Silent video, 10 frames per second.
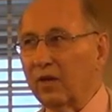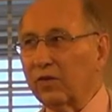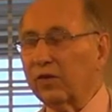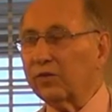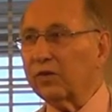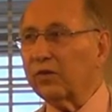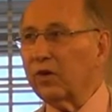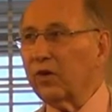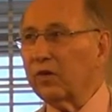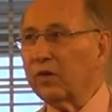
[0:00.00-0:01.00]
The sister
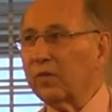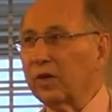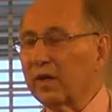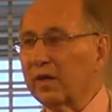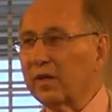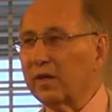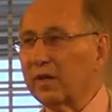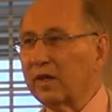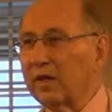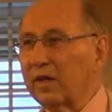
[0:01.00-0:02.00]
told them that
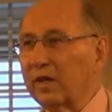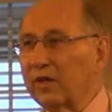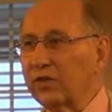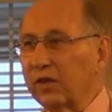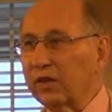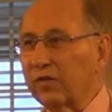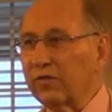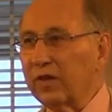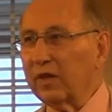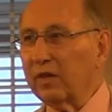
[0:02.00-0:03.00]
she could
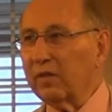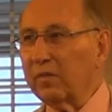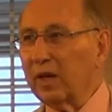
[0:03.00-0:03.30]
feel